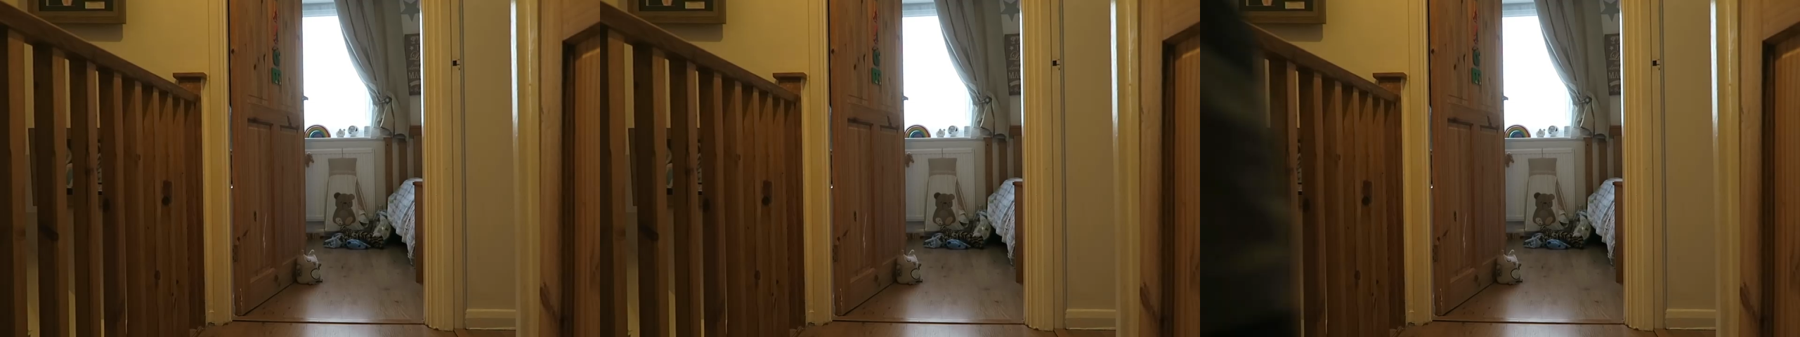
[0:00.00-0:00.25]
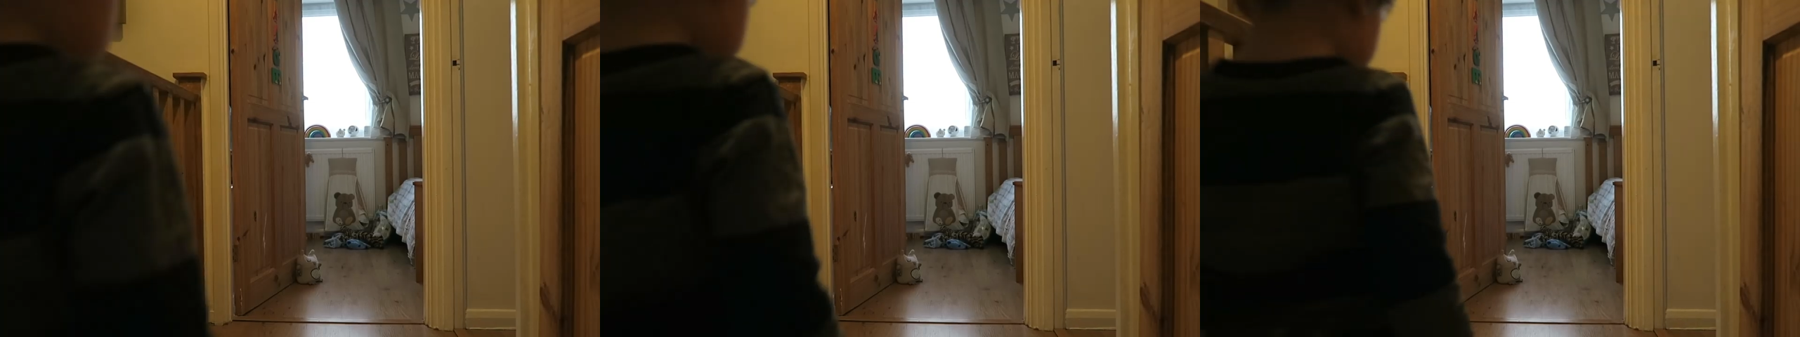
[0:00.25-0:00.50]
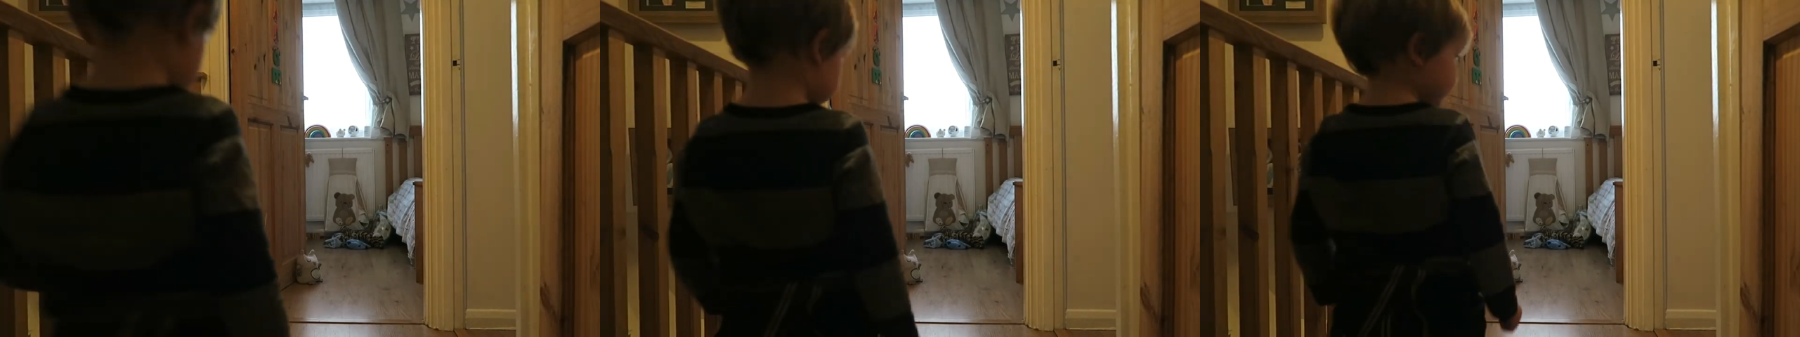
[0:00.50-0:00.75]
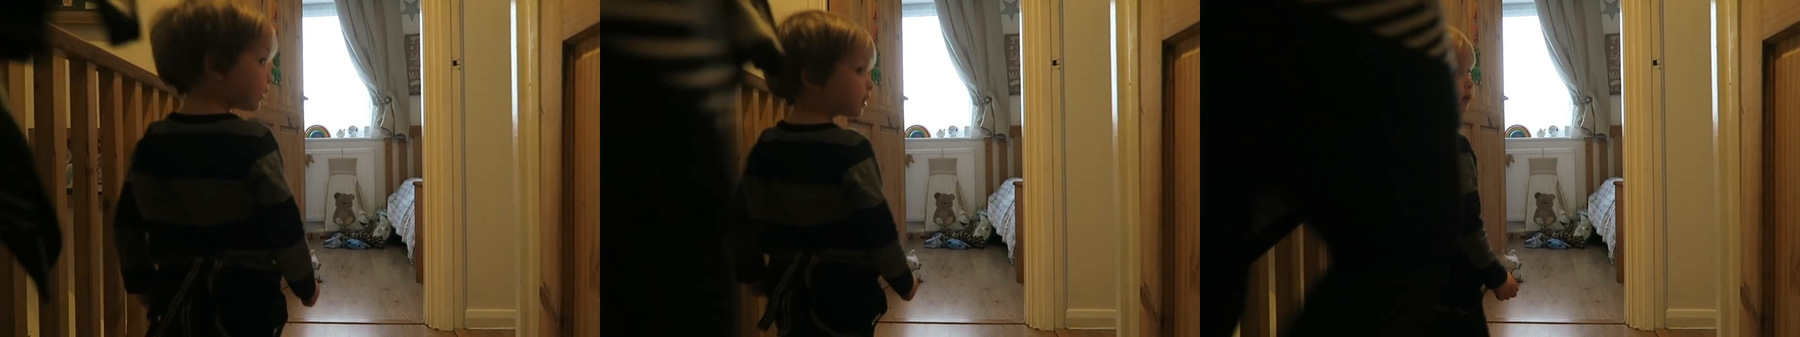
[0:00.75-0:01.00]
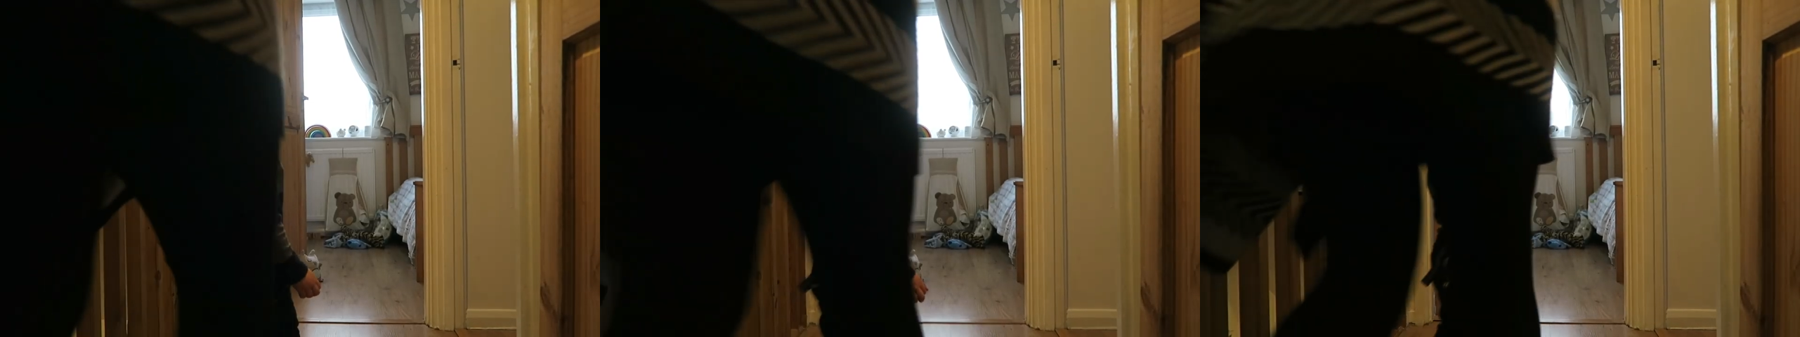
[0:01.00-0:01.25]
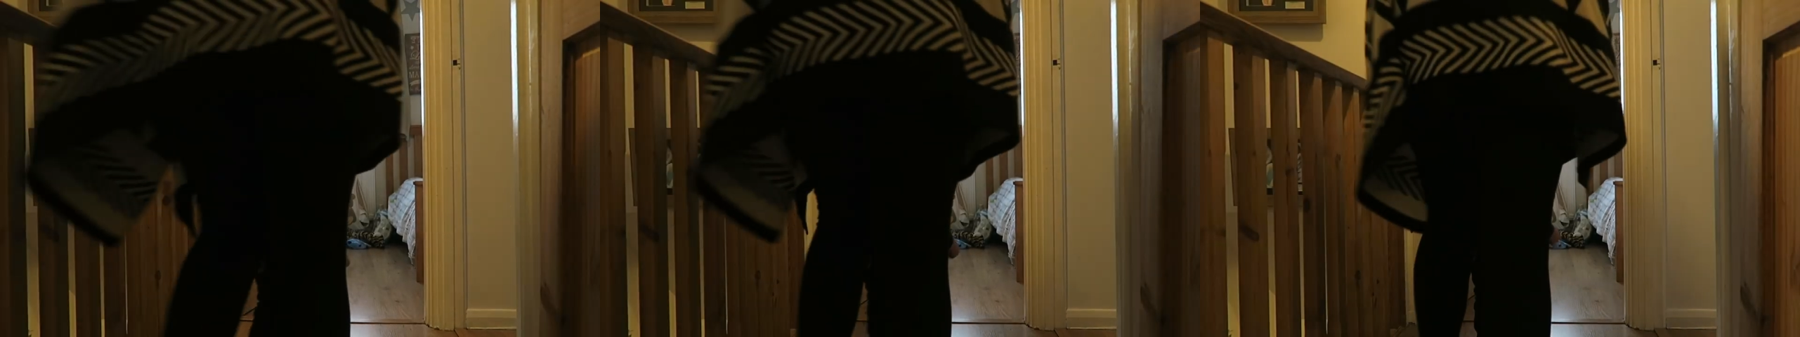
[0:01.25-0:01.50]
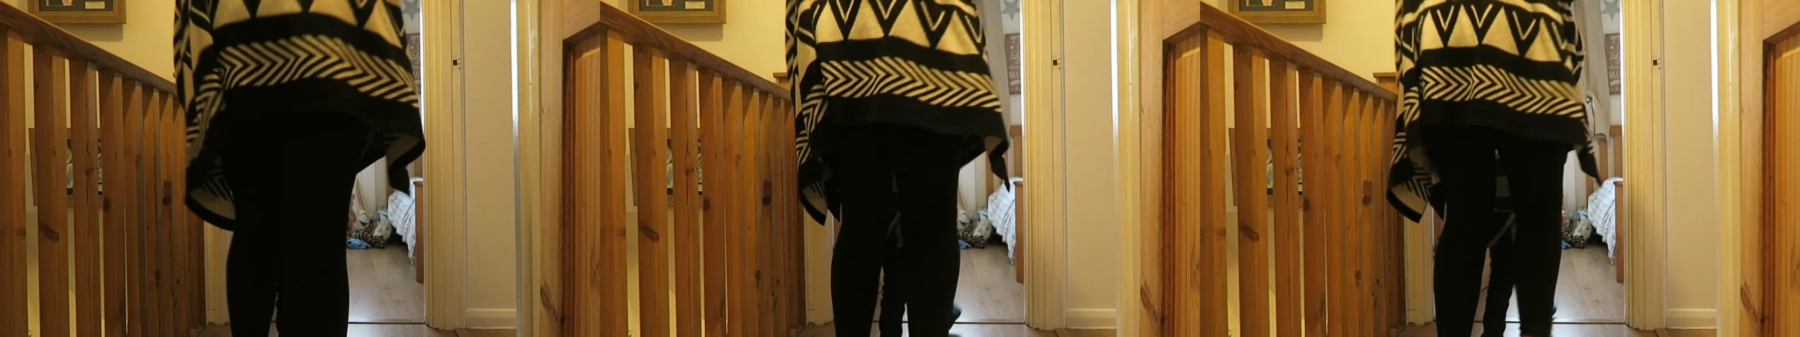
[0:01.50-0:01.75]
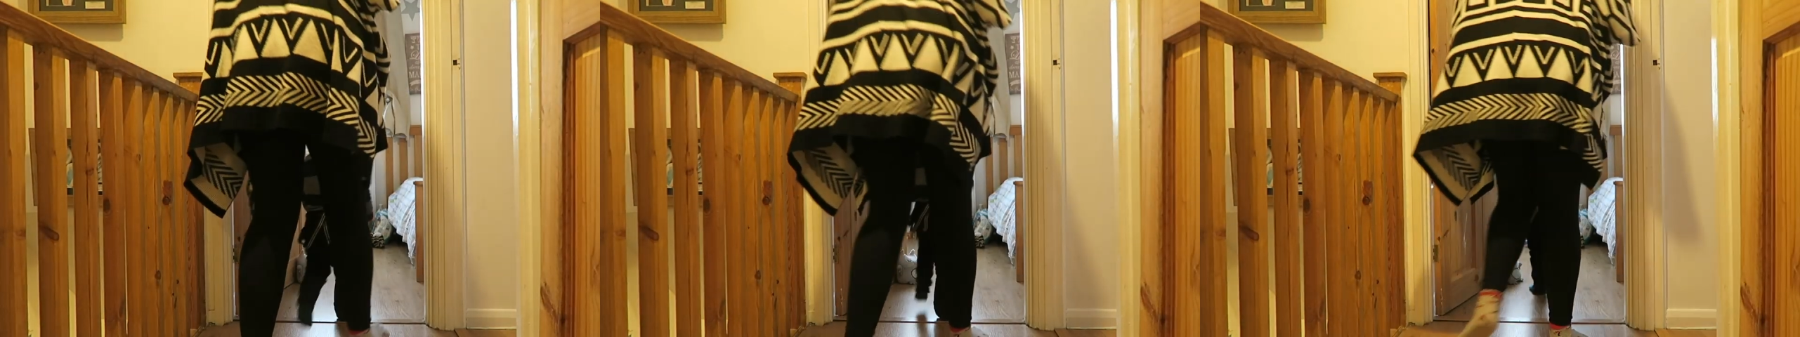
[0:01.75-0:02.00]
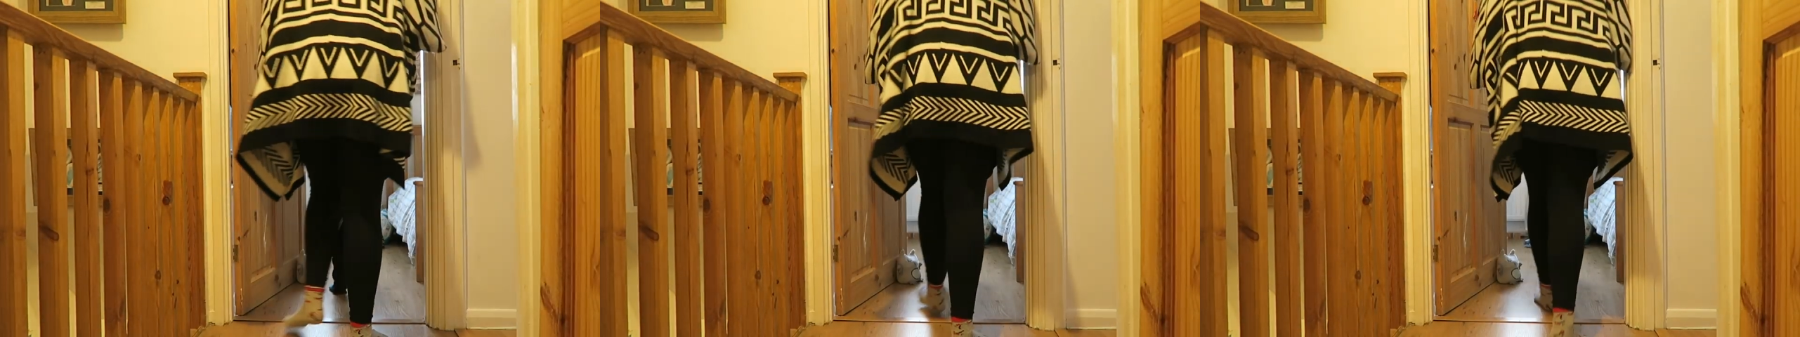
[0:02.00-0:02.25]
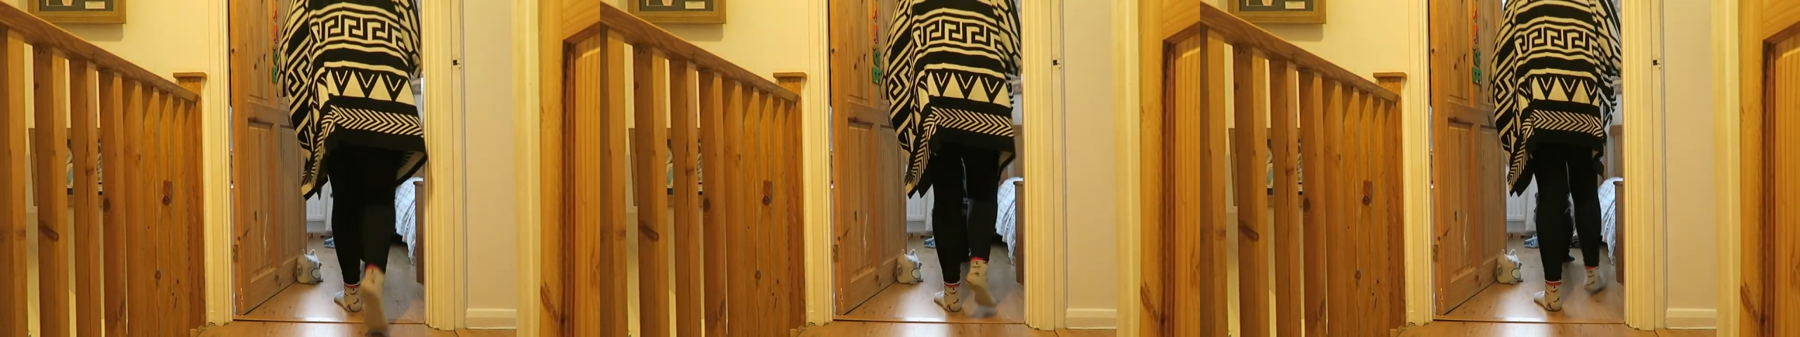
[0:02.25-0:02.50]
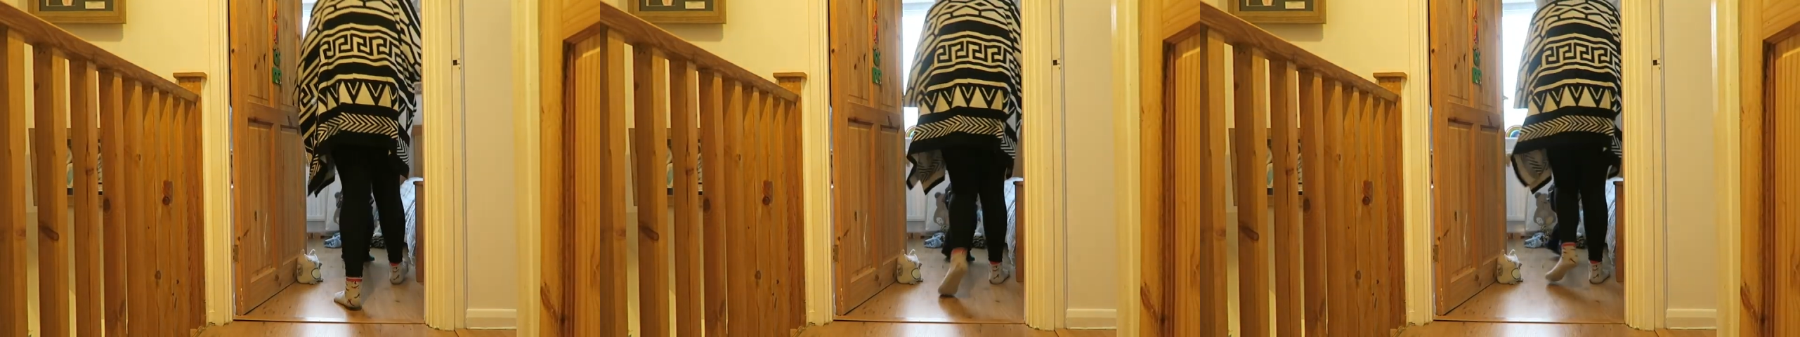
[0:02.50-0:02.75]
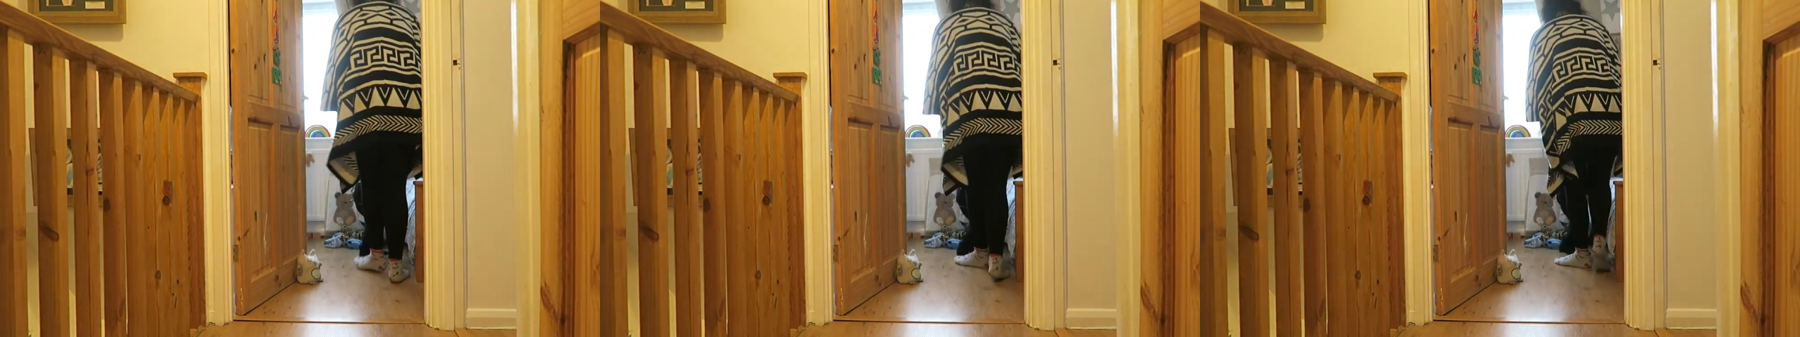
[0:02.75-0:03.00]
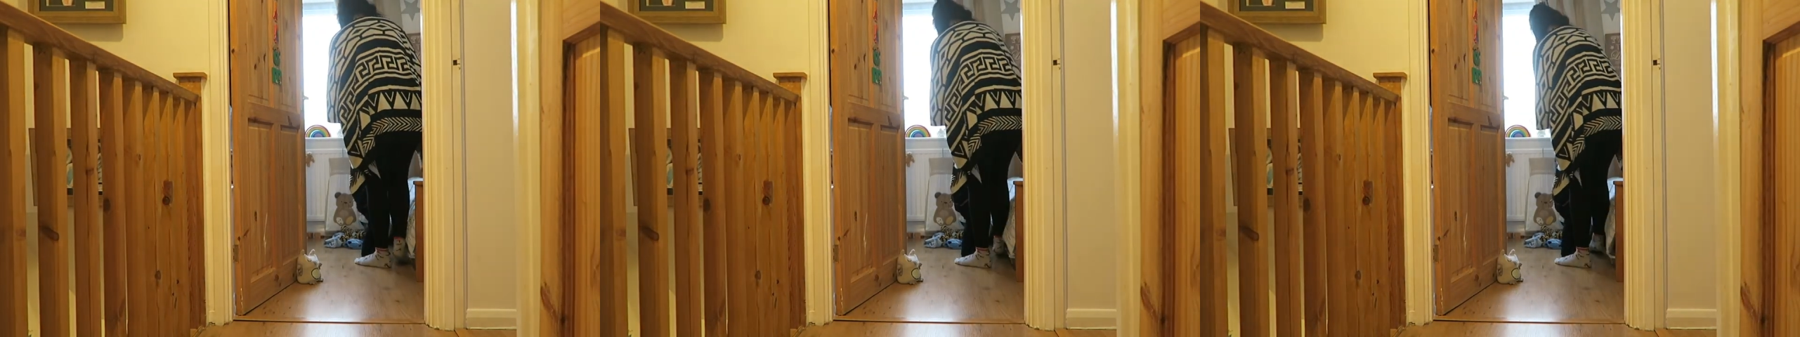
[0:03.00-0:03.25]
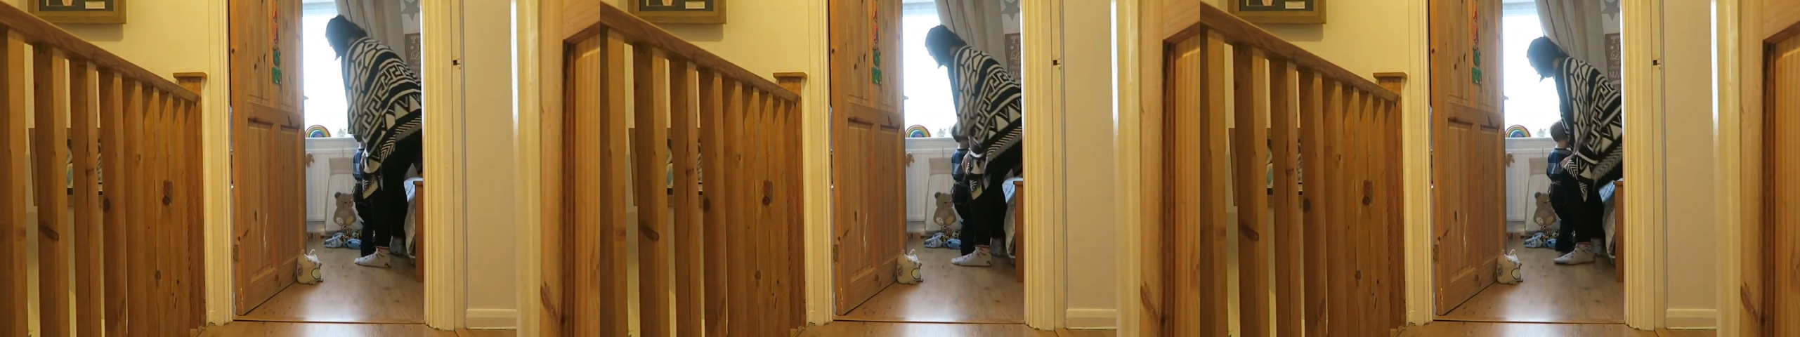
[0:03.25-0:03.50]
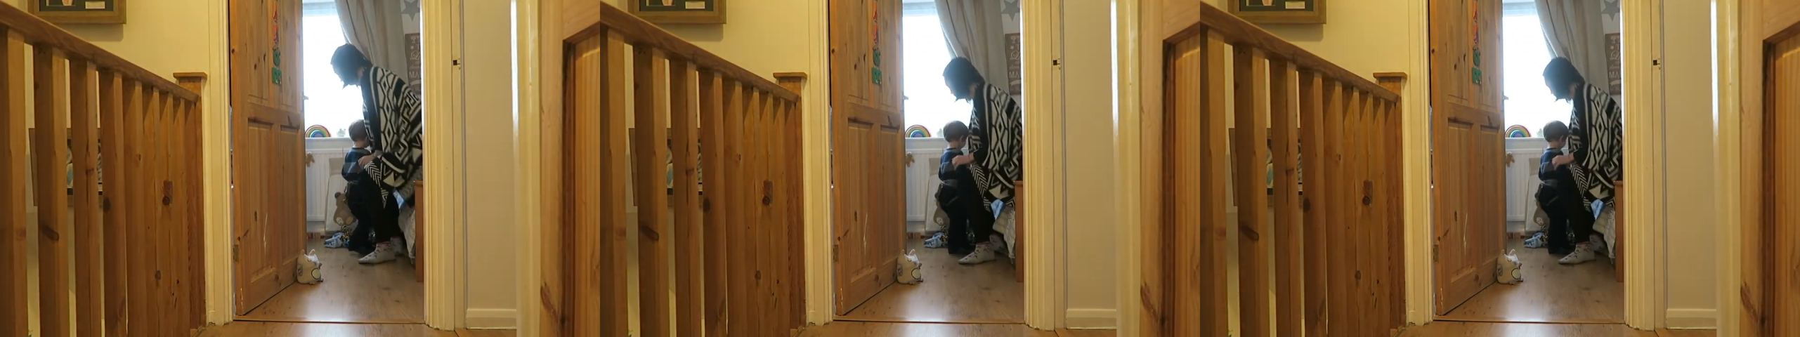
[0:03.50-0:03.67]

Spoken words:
No face is visible, so there are no lips to read.